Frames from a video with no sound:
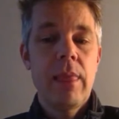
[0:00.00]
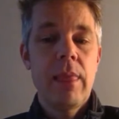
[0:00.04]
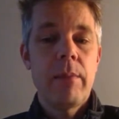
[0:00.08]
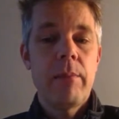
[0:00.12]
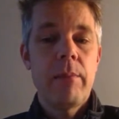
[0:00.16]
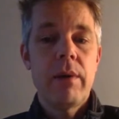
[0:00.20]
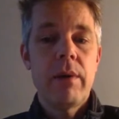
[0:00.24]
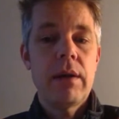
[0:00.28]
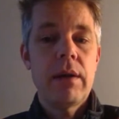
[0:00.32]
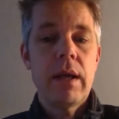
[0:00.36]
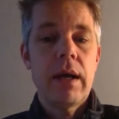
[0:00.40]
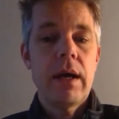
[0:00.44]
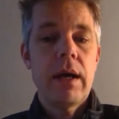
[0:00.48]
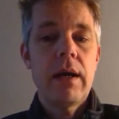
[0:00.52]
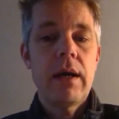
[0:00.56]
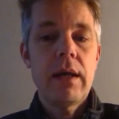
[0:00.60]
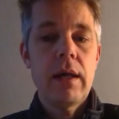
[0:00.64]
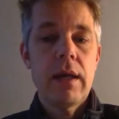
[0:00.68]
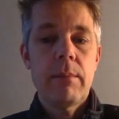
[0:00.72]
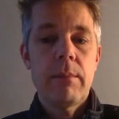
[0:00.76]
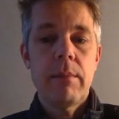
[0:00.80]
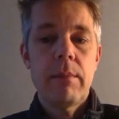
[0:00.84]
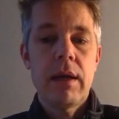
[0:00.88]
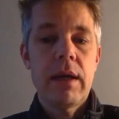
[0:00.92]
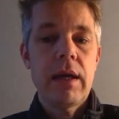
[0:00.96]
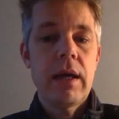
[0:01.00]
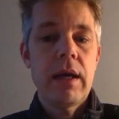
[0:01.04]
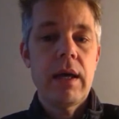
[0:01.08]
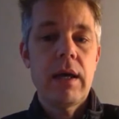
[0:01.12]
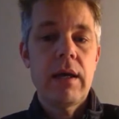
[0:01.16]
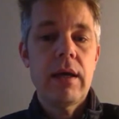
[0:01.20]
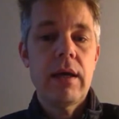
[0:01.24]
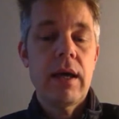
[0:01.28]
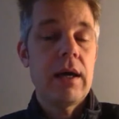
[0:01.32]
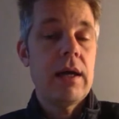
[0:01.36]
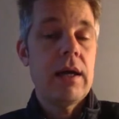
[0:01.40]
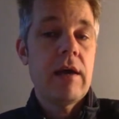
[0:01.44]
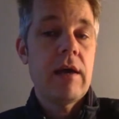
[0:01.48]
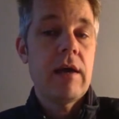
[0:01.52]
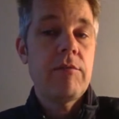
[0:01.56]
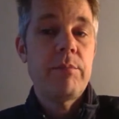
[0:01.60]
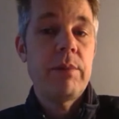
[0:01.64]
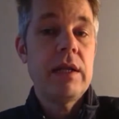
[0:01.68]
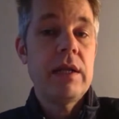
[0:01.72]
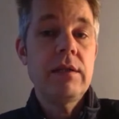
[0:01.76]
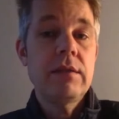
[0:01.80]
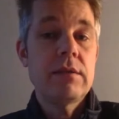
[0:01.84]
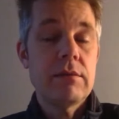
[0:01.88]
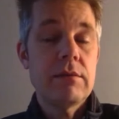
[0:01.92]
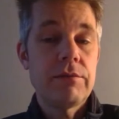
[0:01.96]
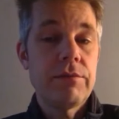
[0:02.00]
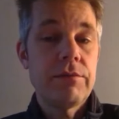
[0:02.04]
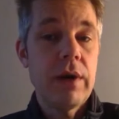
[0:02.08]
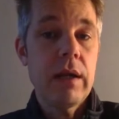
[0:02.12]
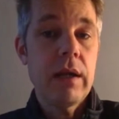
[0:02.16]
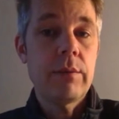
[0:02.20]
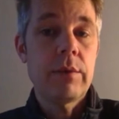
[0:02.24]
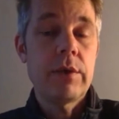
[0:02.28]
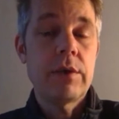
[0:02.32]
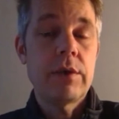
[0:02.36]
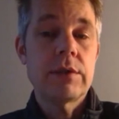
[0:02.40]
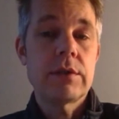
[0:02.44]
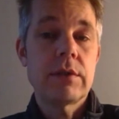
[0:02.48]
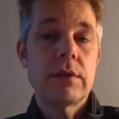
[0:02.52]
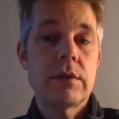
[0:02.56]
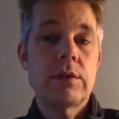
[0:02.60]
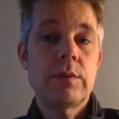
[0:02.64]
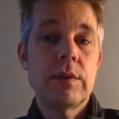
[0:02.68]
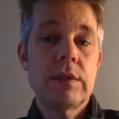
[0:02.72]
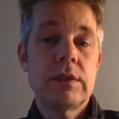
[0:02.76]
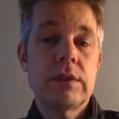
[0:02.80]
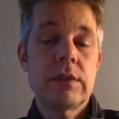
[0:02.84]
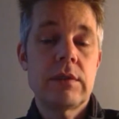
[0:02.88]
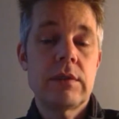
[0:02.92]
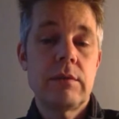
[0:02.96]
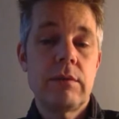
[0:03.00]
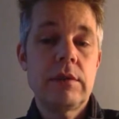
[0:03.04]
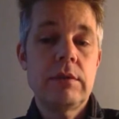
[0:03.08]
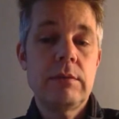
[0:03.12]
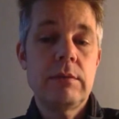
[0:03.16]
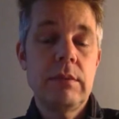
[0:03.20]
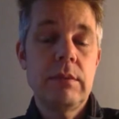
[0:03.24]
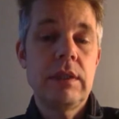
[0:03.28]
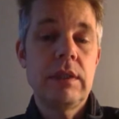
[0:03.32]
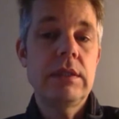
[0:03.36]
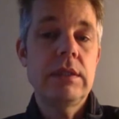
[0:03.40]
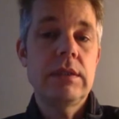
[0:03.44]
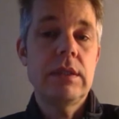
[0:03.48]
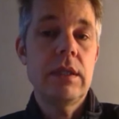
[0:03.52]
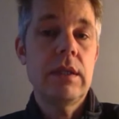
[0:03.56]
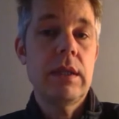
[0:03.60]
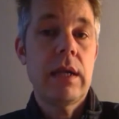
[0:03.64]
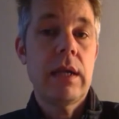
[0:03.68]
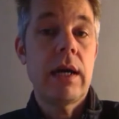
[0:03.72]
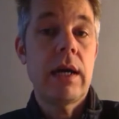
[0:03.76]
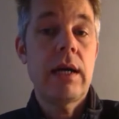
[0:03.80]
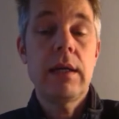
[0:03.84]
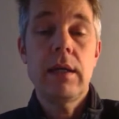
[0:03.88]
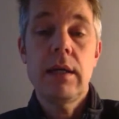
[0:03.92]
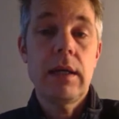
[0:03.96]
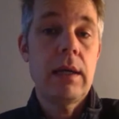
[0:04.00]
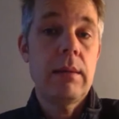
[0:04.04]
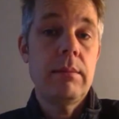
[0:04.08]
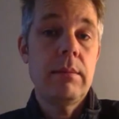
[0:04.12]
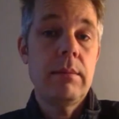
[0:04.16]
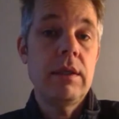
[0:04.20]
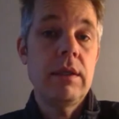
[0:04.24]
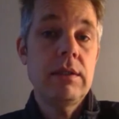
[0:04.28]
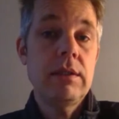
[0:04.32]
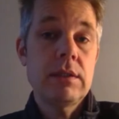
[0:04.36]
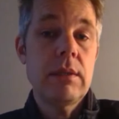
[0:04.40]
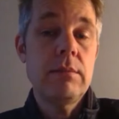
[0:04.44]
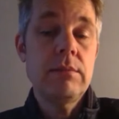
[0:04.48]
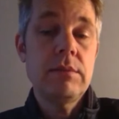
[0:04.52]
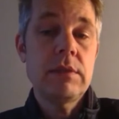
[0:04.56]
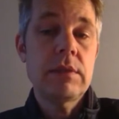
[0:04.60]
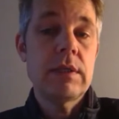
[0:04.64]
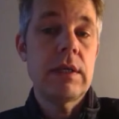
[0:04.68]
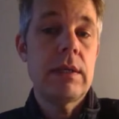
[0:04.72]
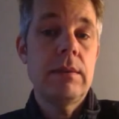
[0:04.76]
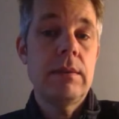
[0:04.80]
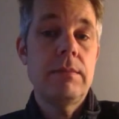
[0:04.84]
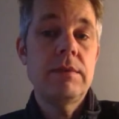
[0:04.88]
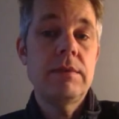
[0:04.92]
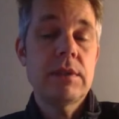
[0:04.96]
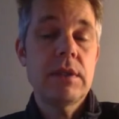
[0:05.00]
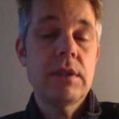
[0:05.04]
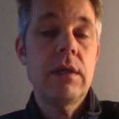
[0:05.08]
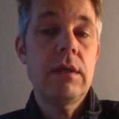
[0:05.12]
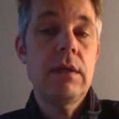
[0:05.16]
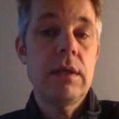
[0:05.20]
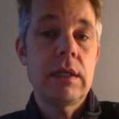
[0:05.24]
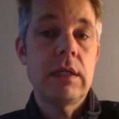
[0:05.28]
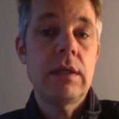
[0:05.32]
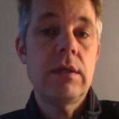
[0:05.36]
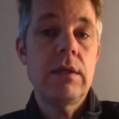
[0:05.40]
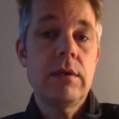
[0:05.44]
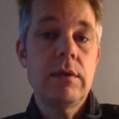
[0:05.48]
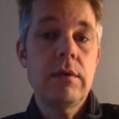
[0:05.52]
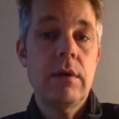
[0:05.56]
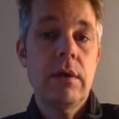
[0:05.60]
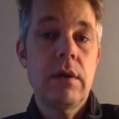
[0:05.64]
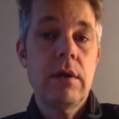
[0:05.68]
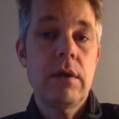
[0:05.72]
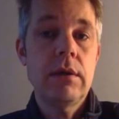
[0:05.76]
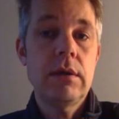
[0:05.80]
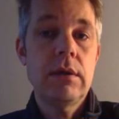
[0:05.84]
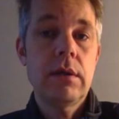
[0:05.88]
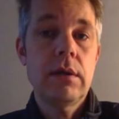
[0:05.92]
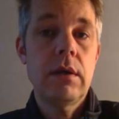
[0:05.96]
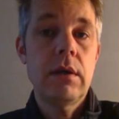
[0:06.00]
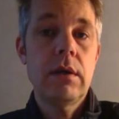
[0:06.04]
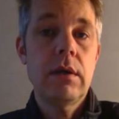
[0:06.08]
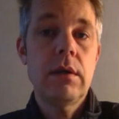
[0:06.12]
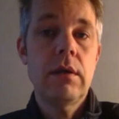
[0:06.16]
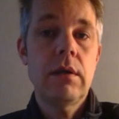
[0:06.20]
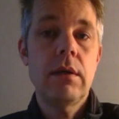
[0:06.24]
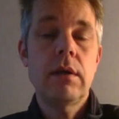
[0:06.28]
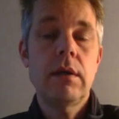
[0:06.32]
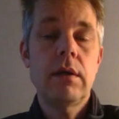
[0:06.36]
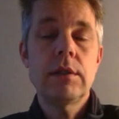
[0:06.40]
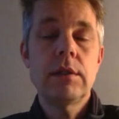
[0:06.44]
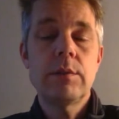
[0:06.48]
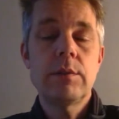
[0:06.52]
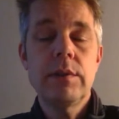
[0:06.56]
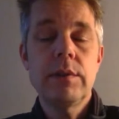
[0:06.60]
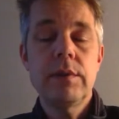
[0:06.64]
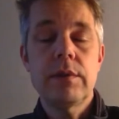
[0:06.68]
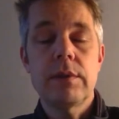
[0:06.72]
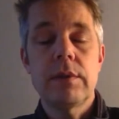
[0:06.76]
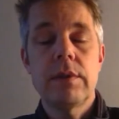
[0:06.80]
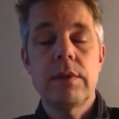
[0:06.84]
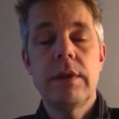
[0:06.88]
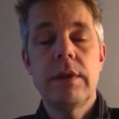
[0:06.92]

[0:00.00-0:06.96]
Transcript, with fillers: but I have plenty of followers on Twitter, which means that I am in some sense a leader on Twitter.